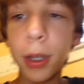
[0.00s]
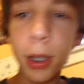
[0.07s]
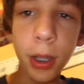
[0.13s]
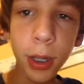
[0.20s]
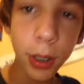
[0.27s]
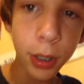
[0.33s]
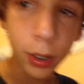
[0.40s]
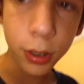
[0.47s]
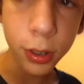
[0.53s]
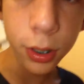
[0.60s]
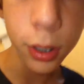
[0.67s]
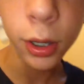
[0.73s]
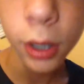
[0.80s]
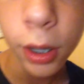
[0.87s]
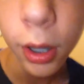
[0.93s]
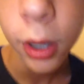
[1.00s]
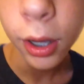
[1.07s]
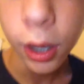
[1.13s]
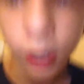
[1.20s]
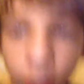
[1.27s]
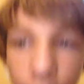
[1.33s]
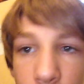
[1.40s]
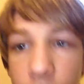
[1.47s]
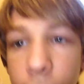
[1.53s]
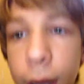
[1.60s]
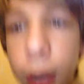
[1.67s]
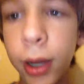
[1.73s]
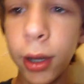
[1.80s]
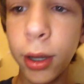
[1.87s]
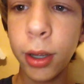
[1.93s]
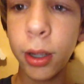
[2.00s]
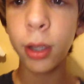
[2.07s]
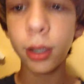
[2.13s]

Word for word: and I